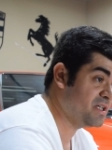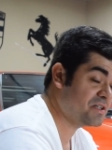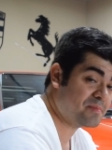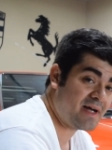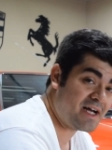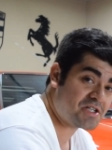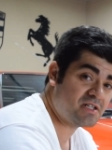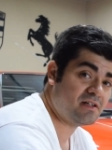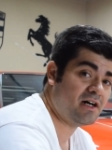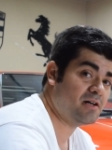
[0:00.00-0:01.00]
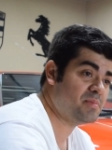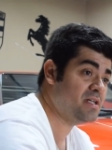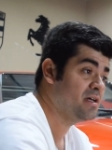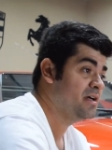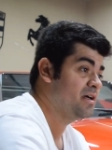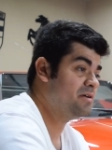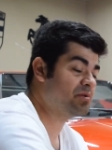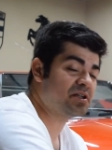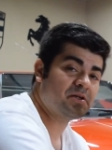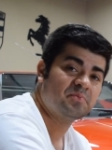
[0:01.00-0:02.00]
being your passion and hobby and
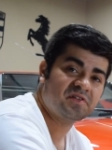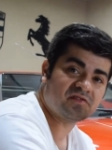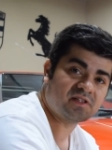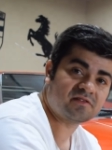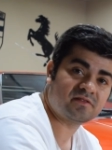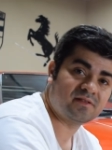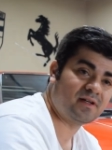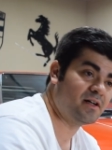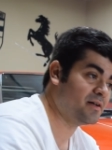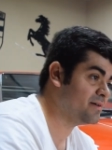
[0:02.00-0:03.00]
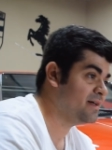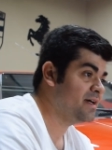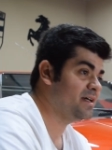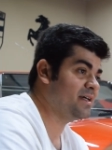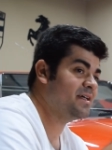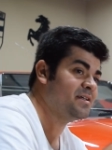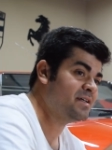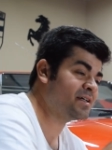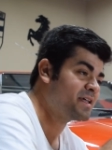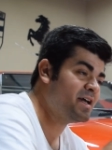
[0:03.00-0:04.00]
running a business. Uh,
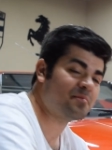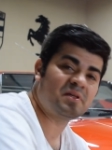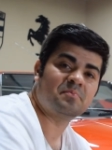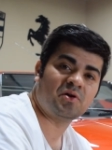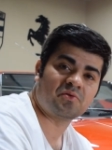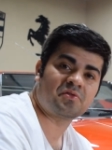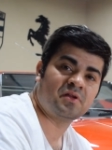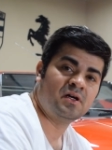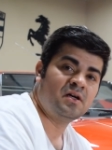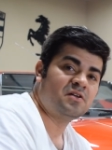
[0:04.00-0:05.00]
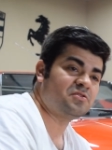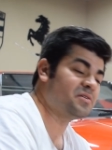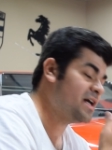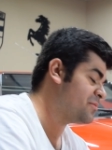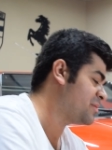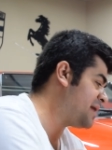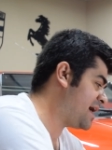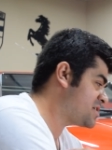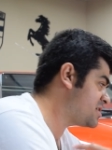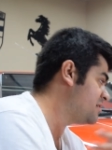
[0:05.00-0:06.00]
it, it can't be both. So yeah, we're
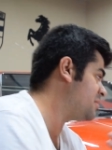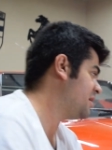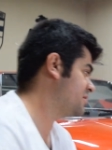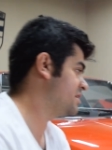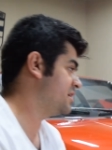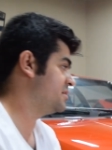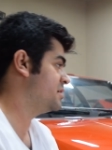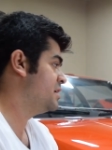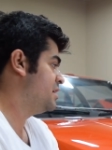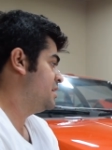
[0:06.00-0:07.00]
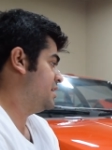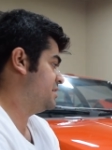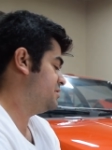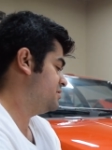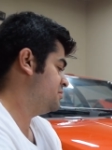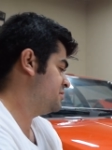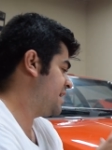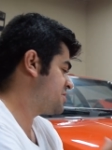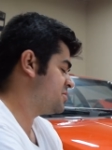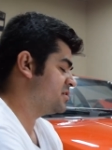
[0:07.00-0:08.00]
passionate about it and, and you
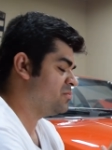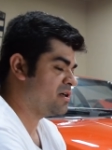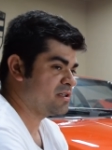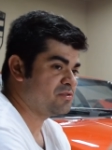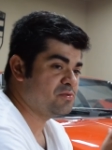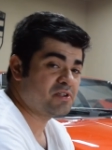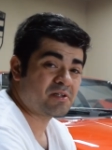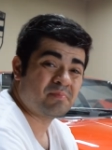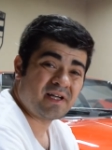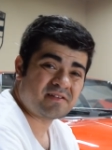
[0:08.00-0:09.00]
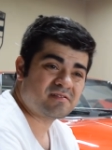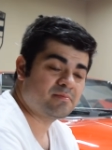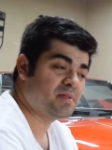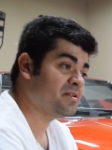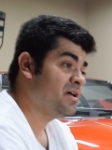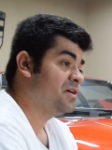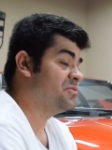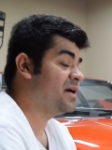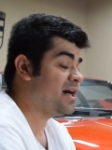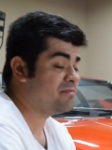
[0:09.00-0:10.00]
naturally want to do your best, but
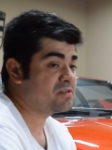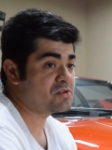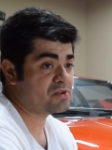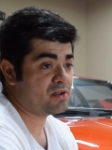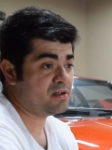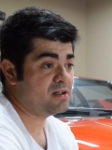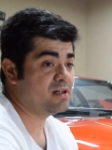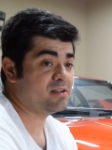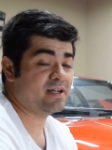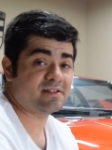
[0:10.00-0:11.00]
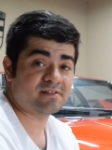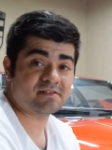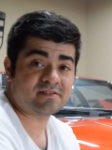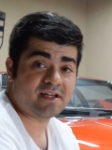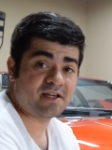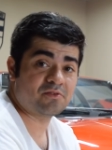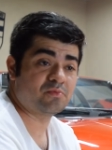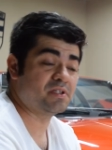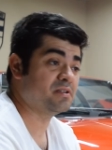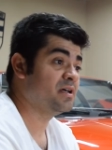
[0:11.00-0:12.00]
you have to draw a line in the sand
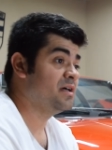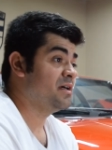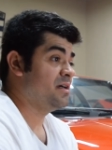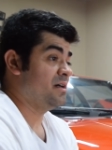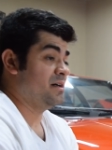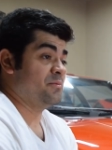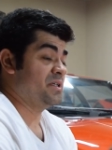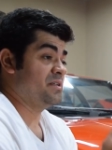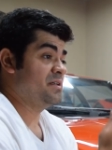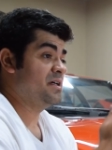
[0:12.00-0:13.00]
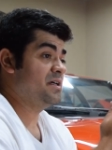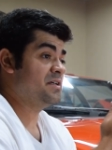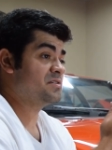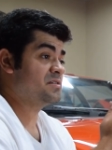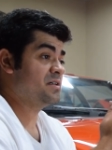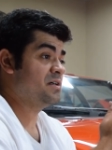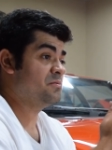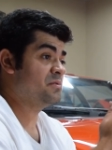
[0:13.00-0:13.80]
when, when, it's,